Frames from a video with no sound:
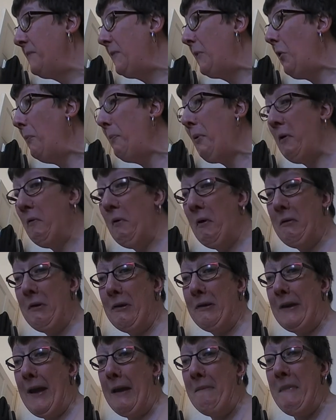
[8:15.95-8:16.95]
Nobody wants
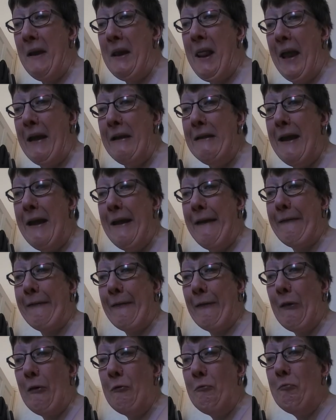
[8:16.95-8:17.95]
to see me like
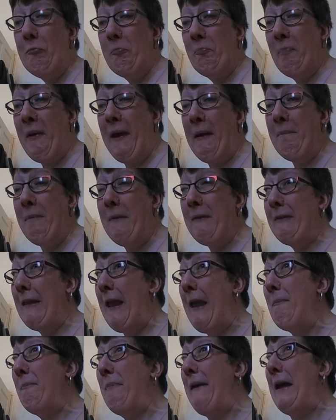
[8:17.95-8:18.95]
this. And people
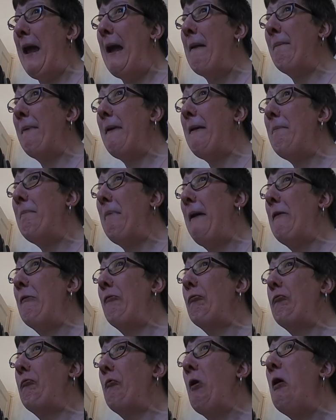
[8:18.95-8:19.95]
say, be happy, be
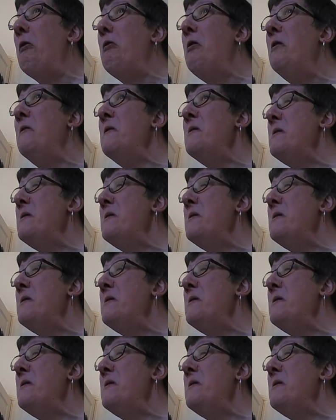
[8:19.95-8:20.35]
strong.